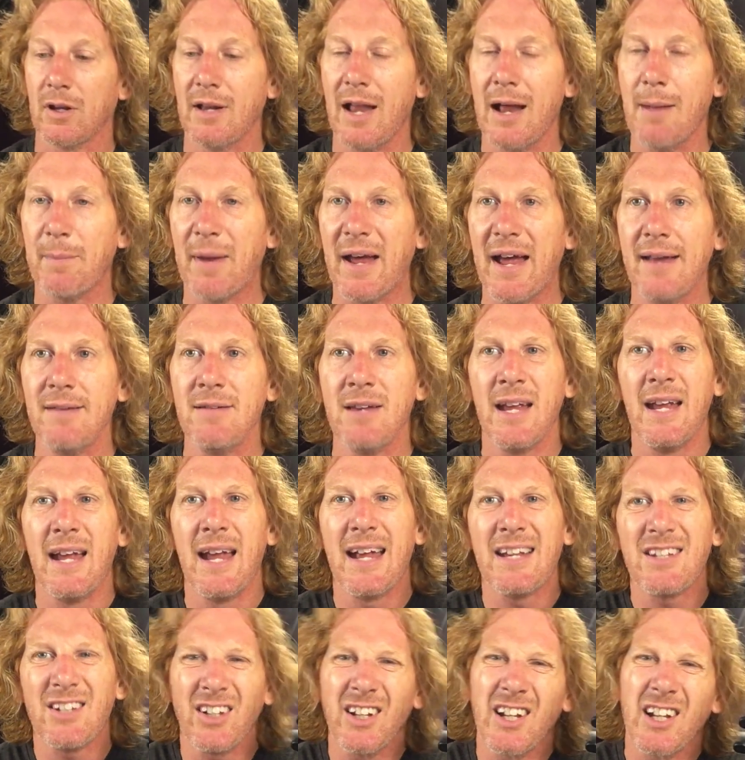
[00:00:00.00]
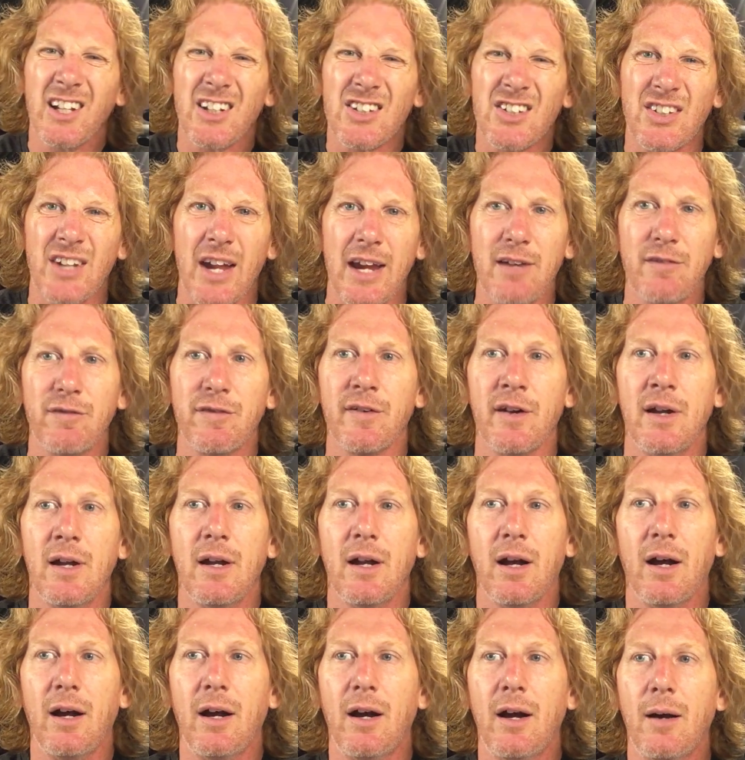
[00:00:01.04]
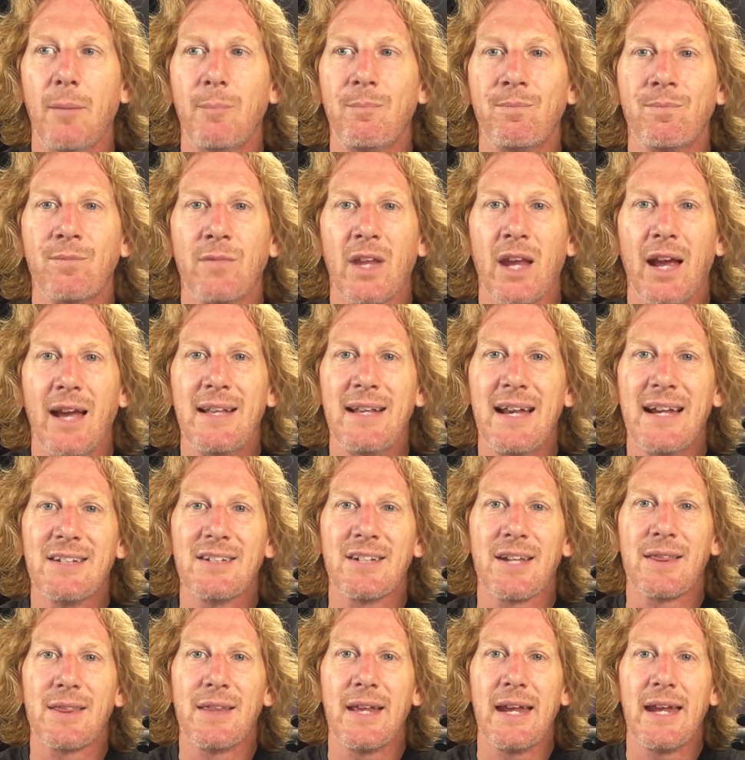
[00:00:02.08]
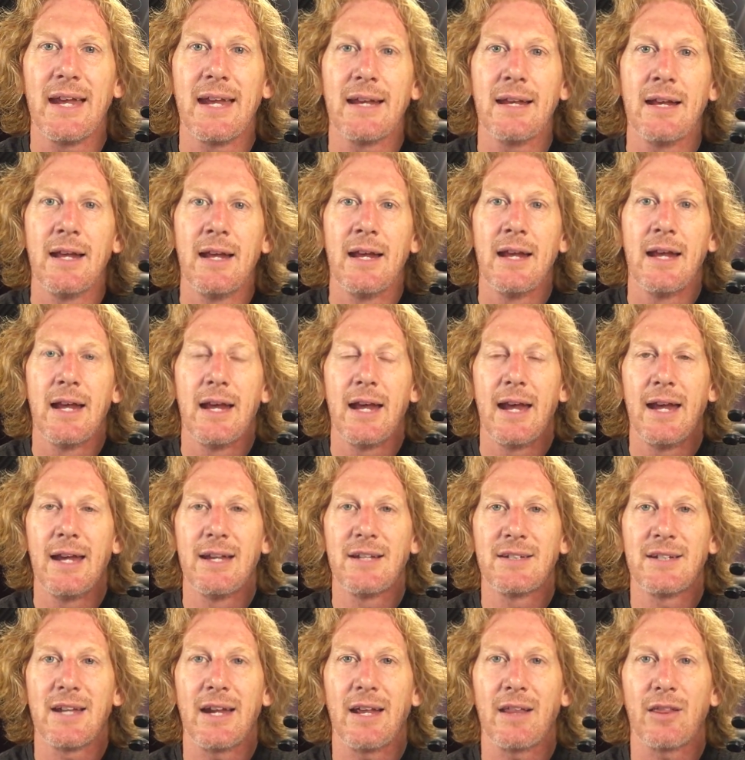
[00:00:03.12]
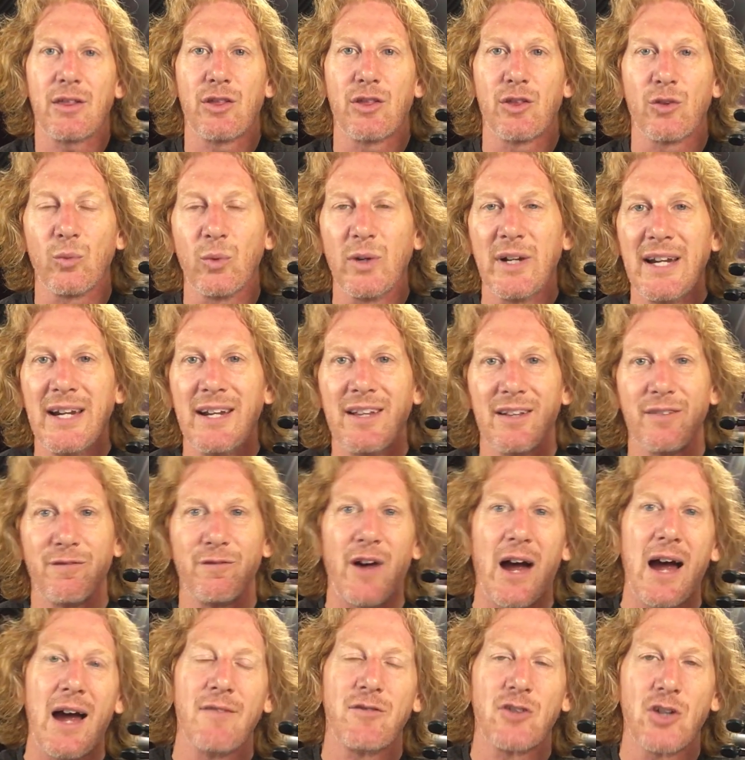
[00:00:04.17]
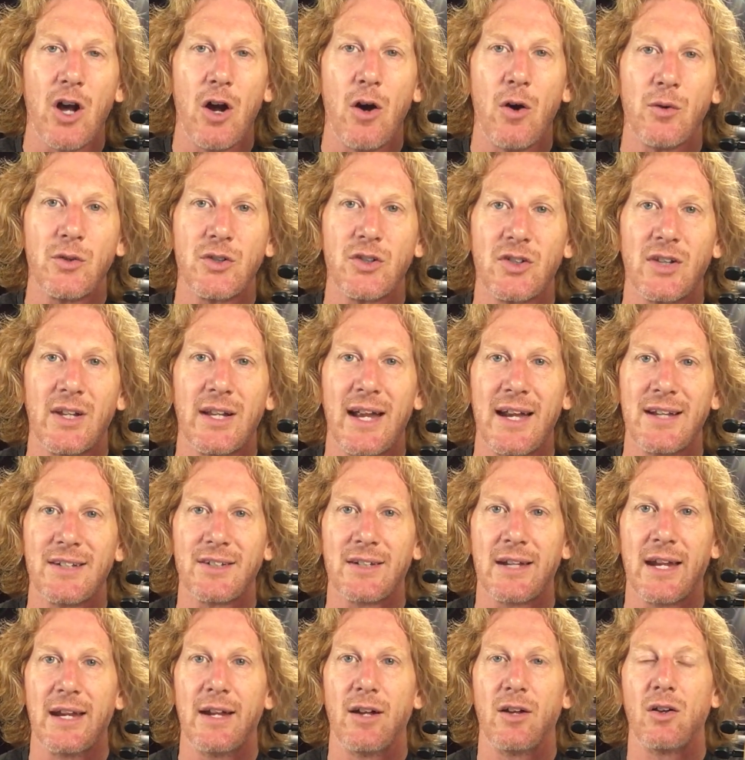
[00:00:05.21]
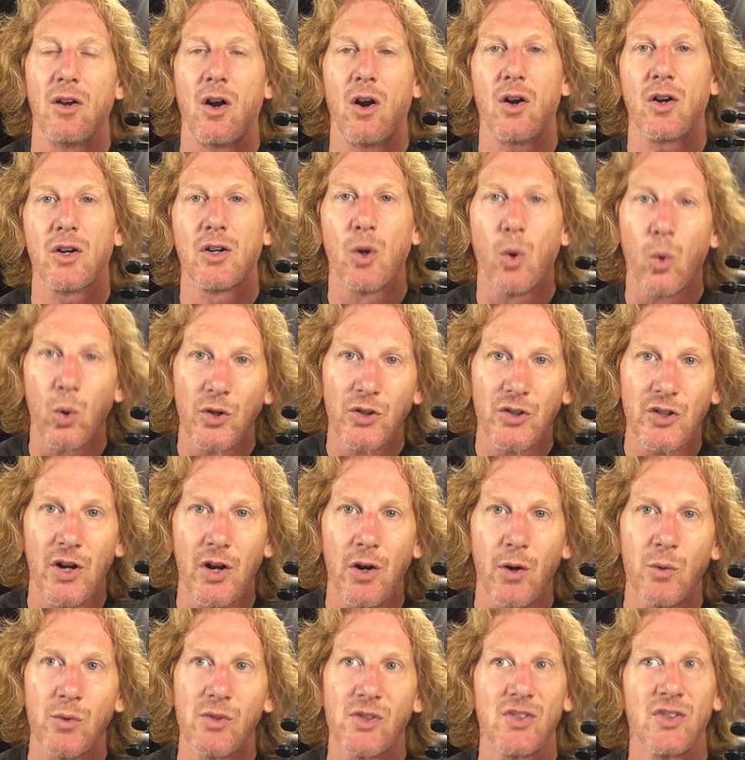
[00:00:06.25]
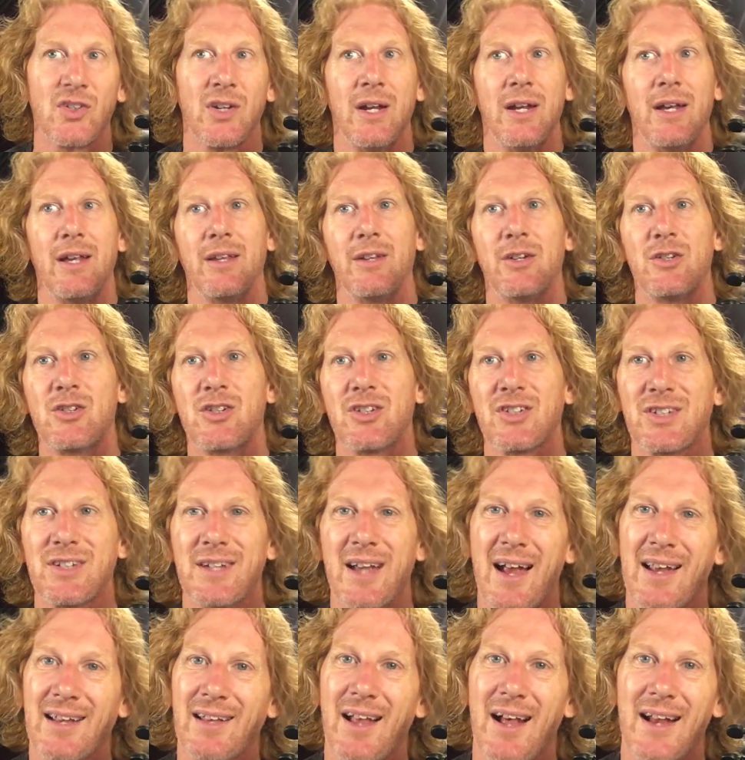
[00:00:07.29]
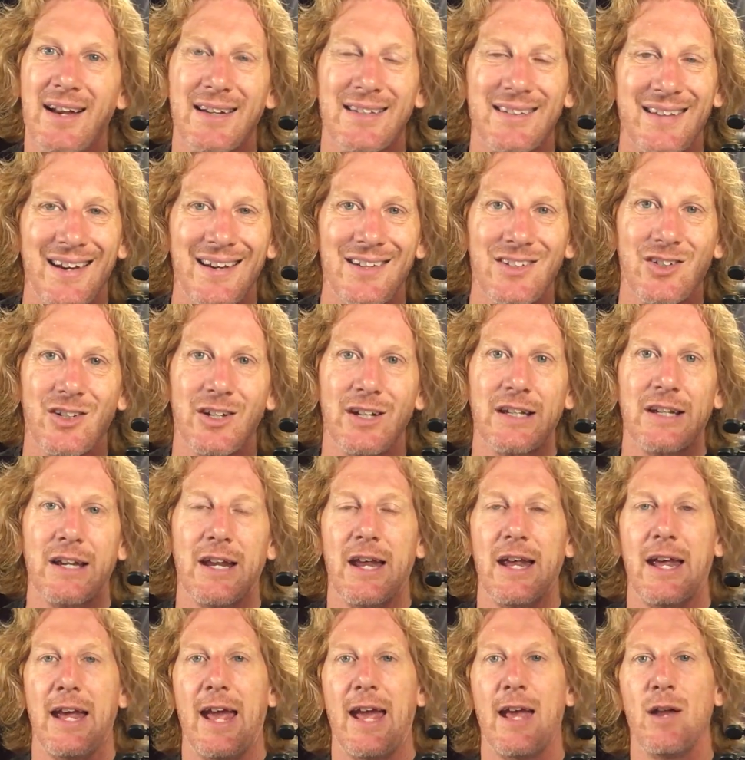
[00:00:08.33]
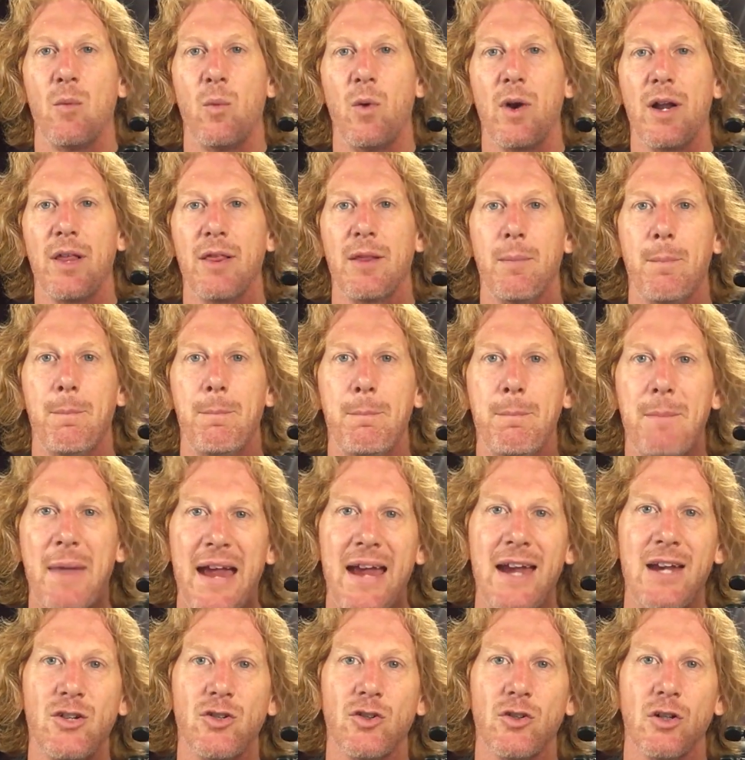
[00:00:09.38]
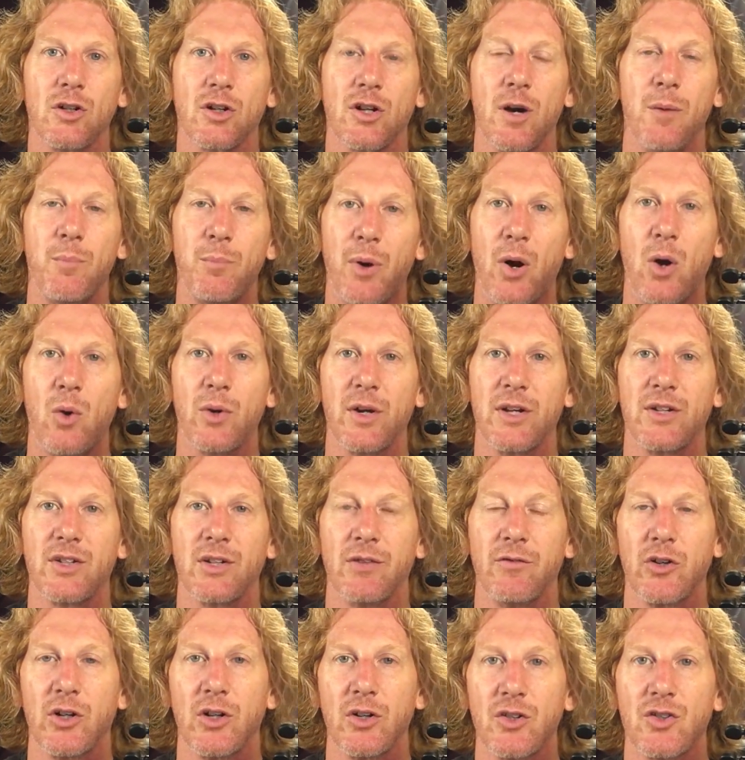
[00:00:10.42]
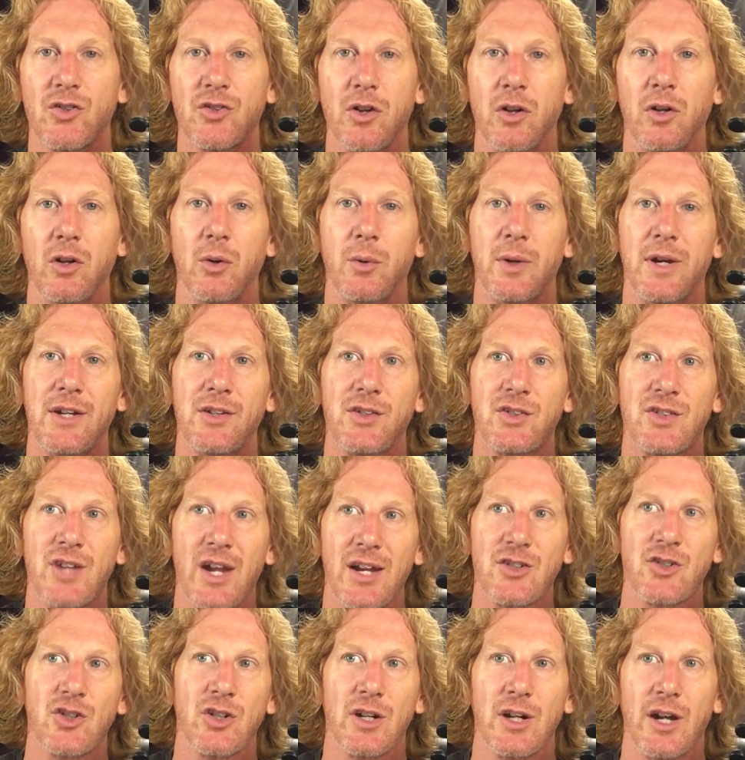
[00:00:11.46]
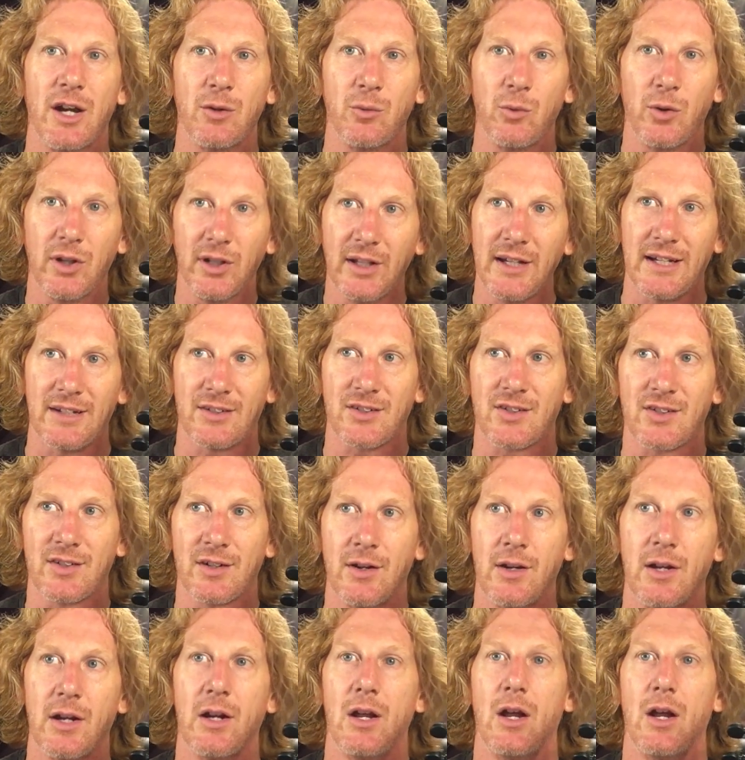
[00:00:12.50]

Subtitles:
Not bad. It's a little safe. And that's the thing, is that 3 of the 5 tones in that scale are chord tones. There's just not a lot of tension. And one of the major components of a good solo is tension and release.